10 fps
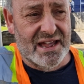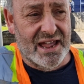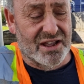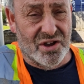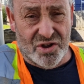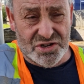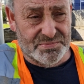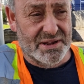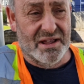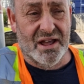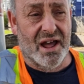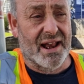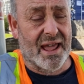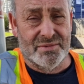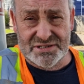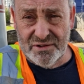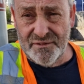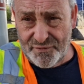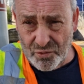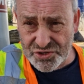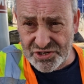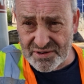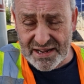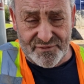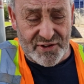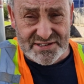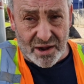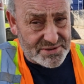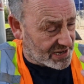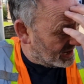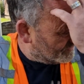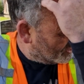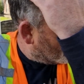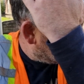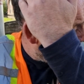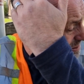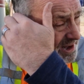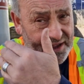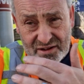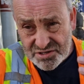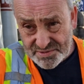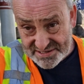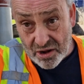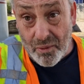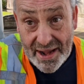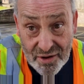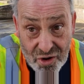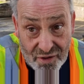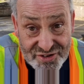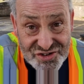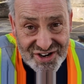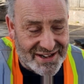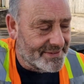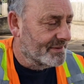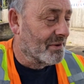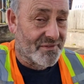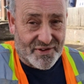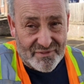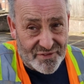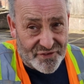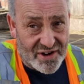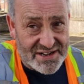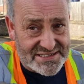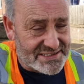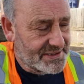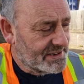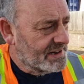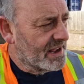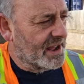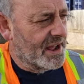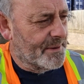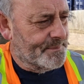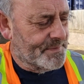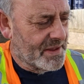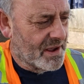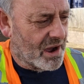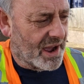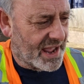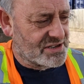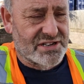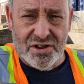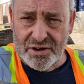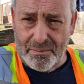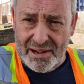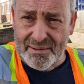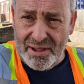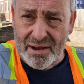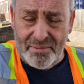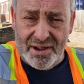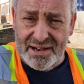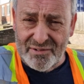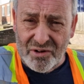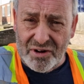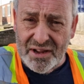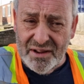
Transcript: it could cost me an absolute fortune to get it fixed. I was even contemplating, because we're still waiting on Coventry, my favourite phrase, I actually contemplated going to buy another lorry